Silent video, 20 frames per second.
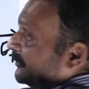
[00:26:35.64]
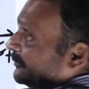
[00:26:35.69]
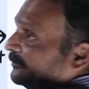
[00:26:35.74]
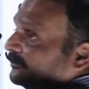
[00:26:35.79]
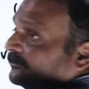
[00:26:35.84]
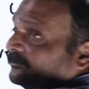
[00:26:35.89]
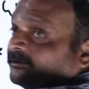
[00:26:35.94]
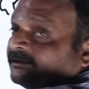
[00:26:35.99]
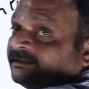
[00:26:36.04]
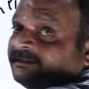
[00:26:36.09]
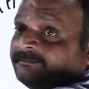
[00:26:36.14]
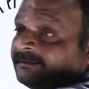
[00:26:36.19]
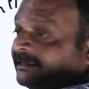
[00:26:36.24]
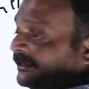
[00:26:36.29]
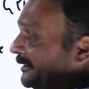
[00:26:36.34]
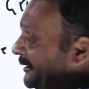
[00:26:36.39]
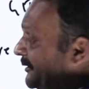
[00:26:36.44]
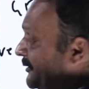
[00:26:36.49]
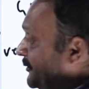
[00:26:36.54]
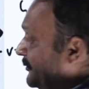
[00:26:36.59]
more in
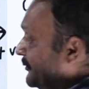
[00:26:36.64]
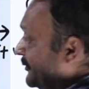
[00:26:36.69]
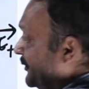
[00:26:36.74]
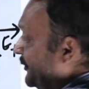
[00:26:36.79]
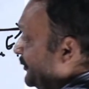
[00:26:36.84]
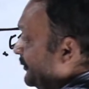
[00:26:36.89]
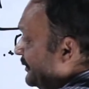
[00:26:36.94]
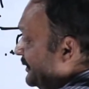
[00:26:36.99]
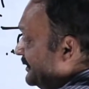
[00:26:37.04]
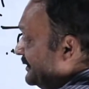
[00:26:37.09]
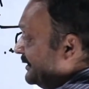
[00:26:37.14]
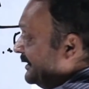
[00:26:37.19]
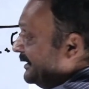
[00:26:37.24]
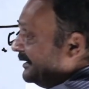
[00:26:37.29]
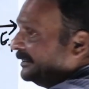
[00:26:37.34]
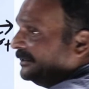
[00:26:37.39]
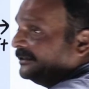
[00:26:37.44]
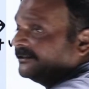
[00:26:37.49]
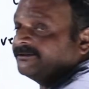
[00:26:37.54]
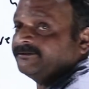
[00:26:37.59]
magnitude, Q1 is greater
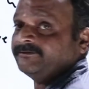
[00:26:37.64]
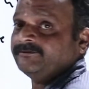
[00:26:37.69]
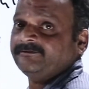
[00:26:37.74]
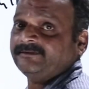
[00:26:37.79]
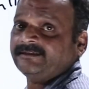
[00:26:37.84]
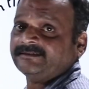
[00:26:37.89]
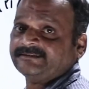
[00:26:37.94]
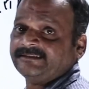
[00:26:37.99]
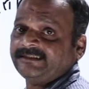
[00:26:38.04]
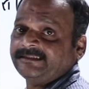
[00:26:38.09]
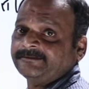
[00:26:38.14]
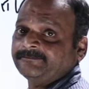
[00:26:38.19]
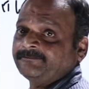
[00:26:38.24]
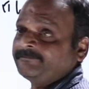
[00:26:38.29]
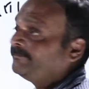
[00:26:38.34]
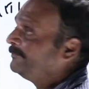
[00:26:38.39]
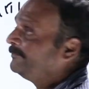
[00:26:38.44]
than Q2, we are saying.